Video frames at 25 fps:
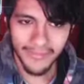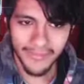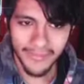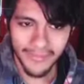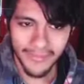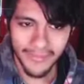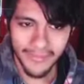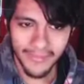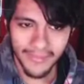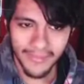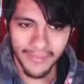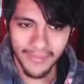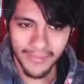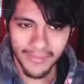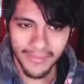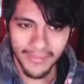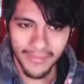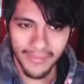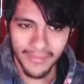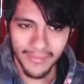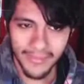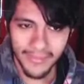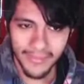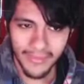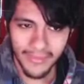
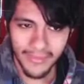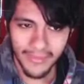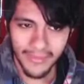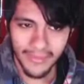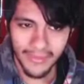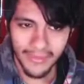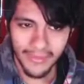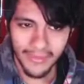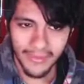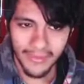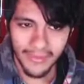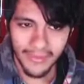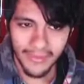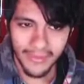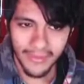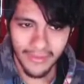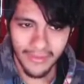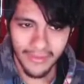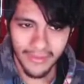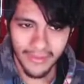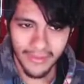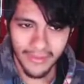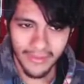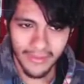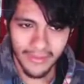
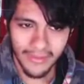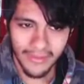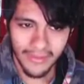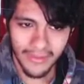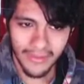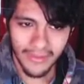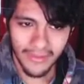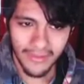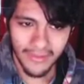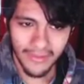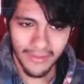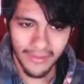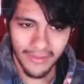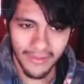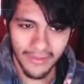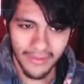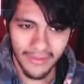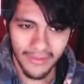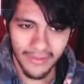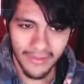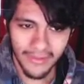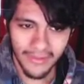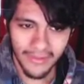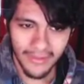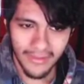
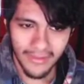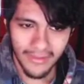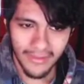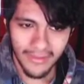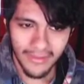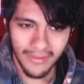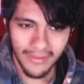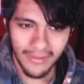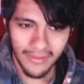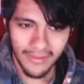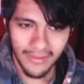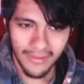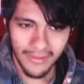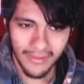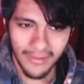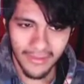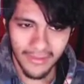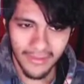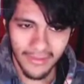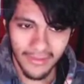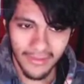This person isn't speaking.